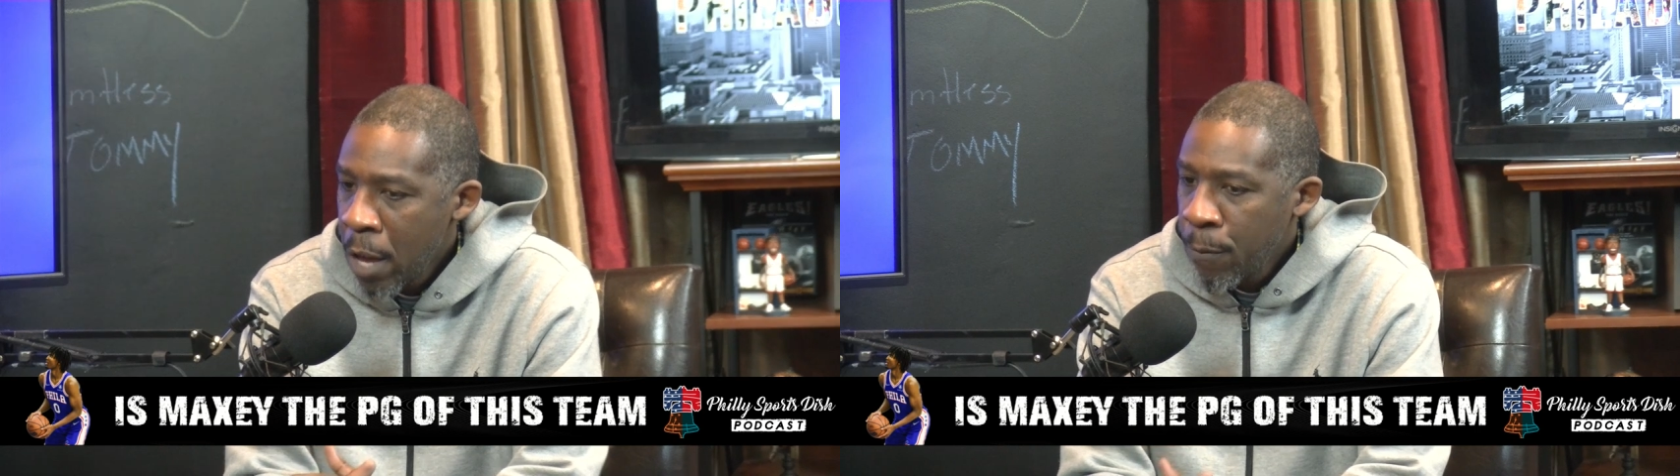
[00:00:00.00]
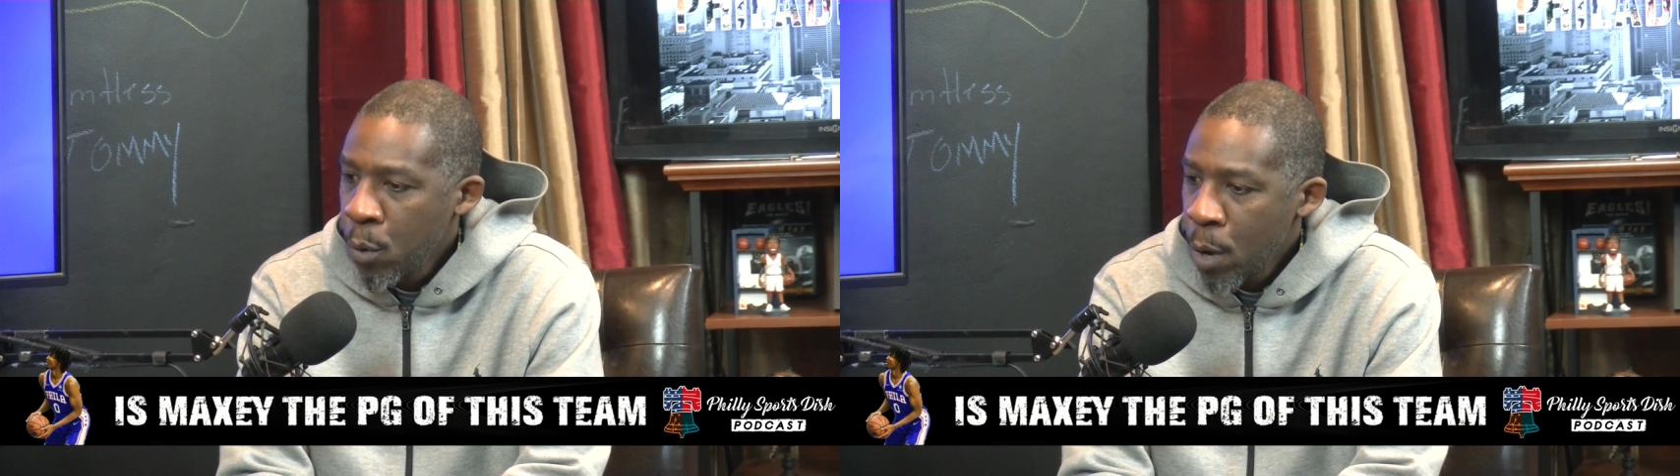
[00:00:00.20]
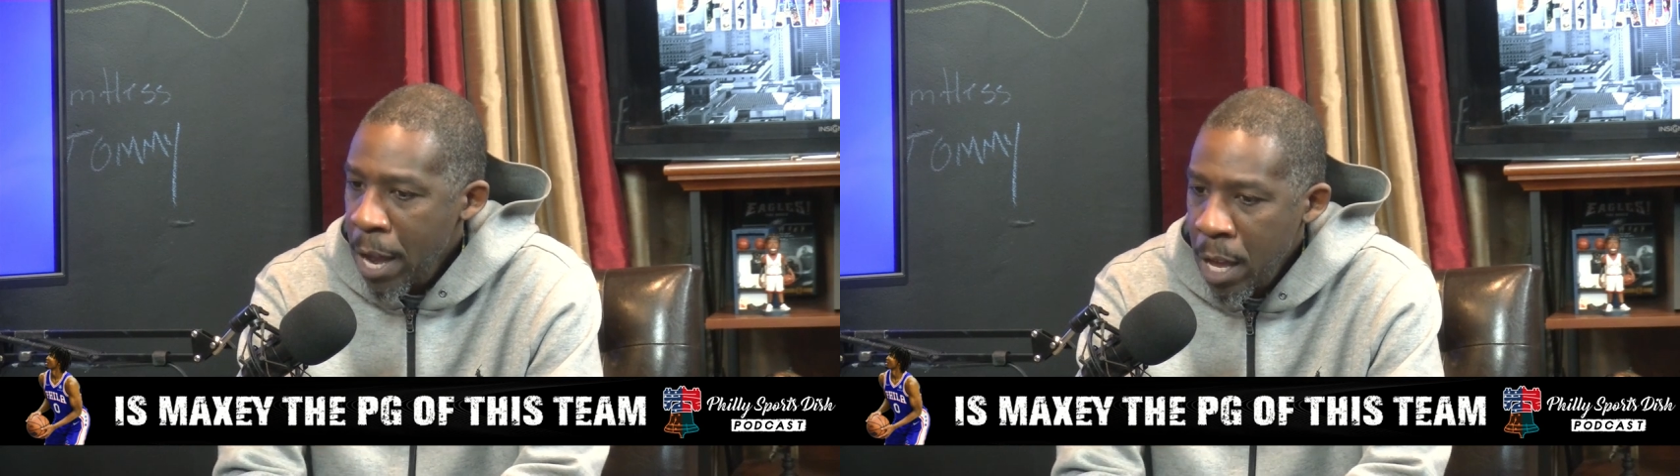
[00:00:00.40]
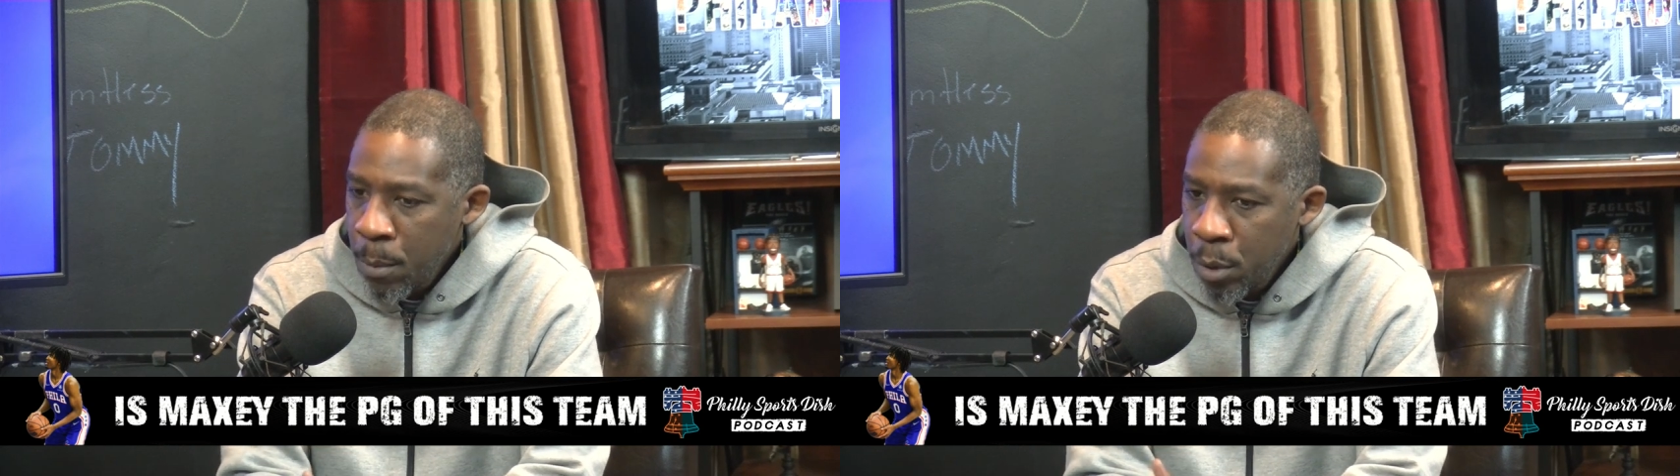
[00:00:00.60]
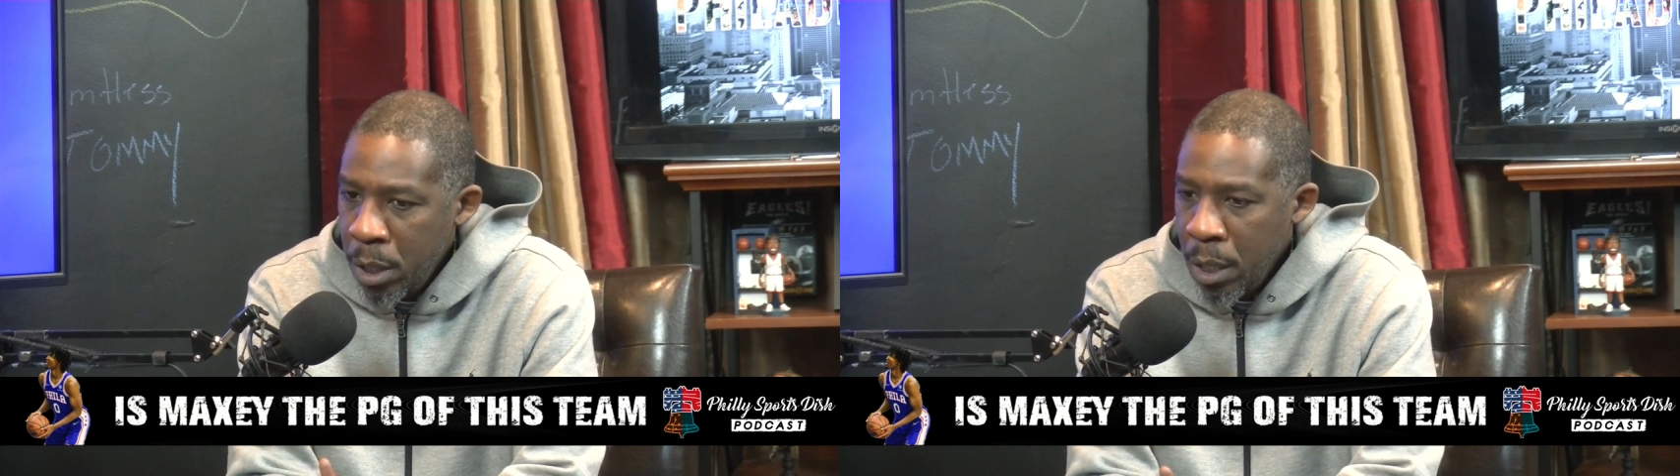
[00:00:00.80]
if you were
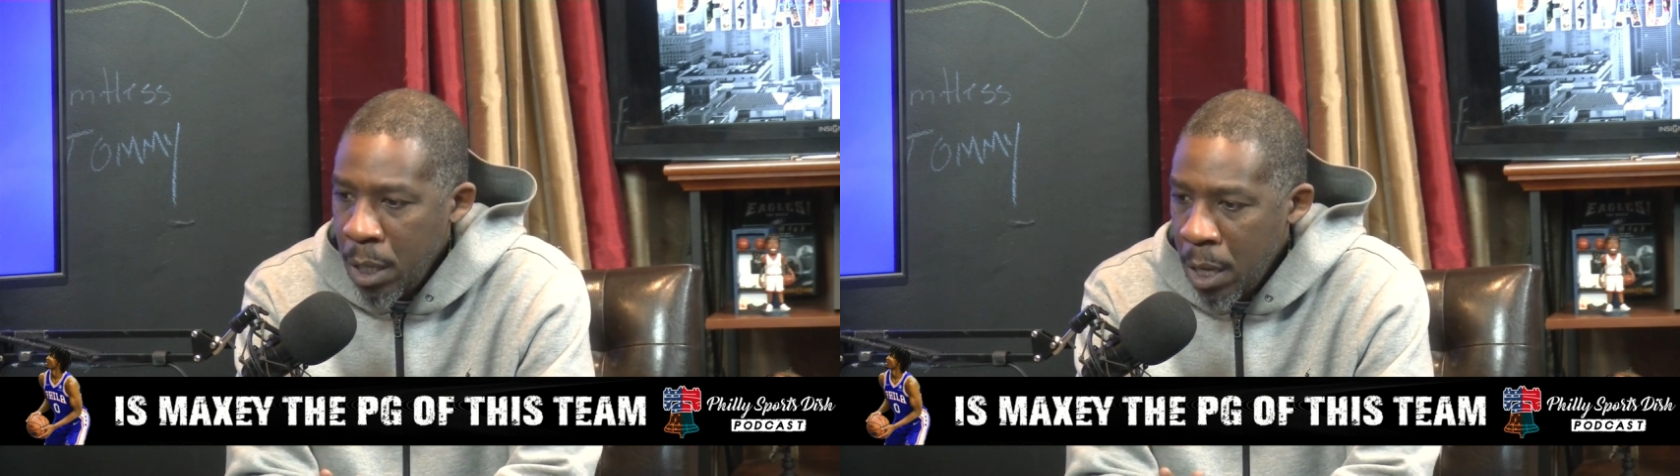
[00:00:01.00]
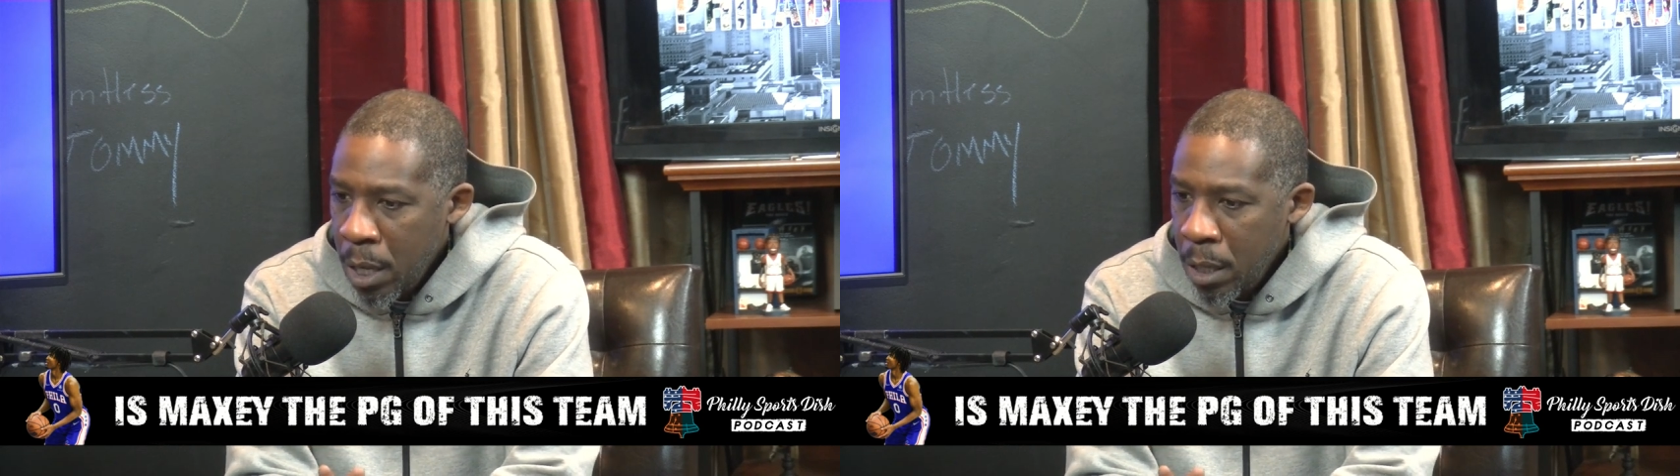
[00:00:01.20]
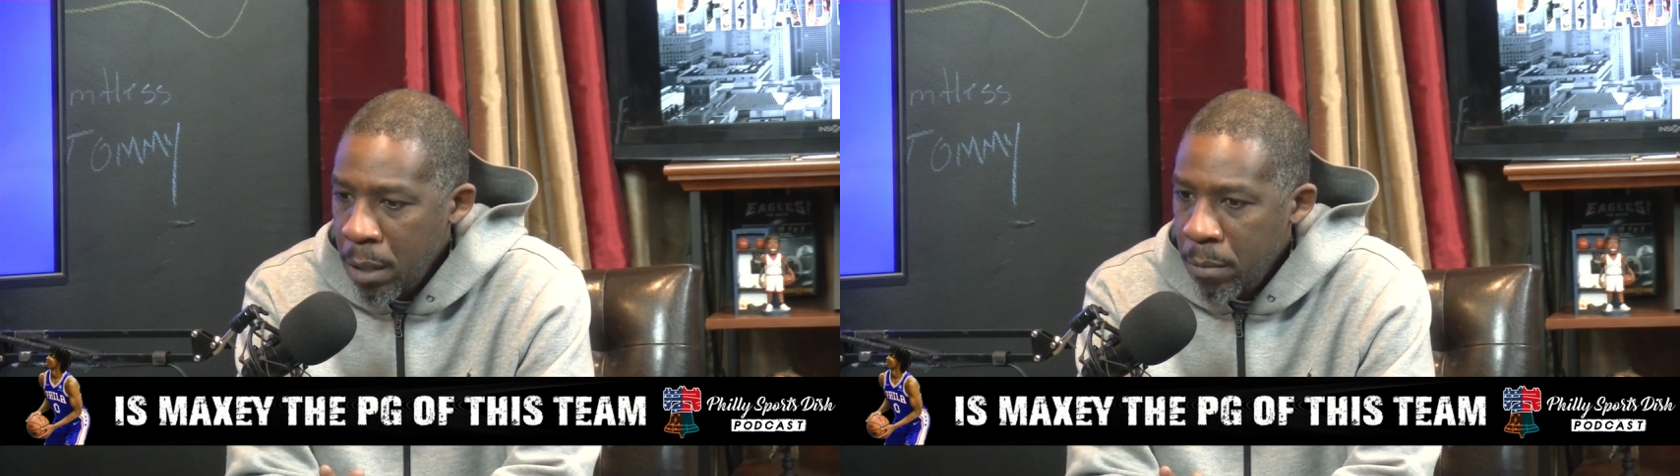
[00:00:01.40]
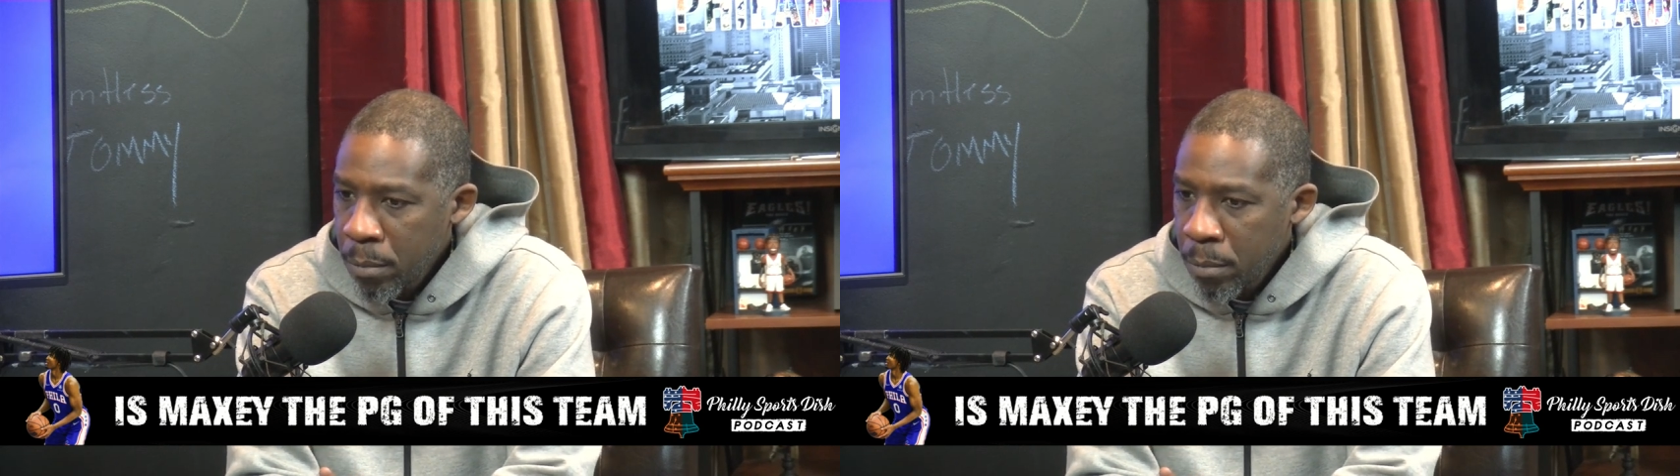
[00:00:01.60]
able to get